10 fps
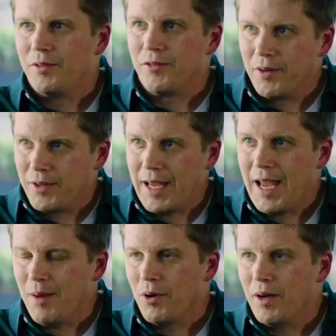in front of a
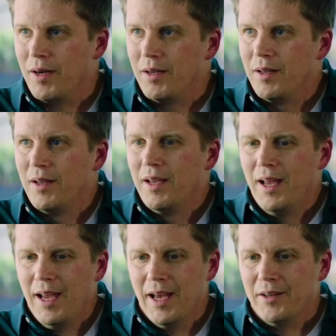camera,
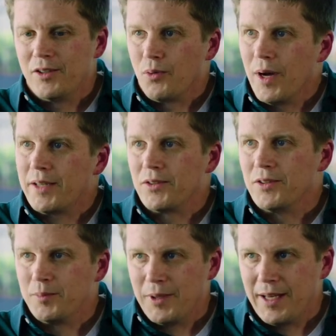and a director
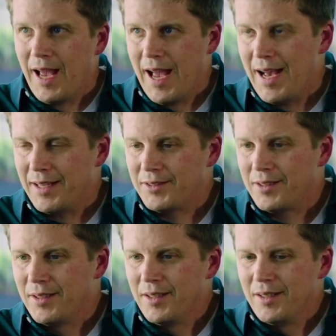is being asked,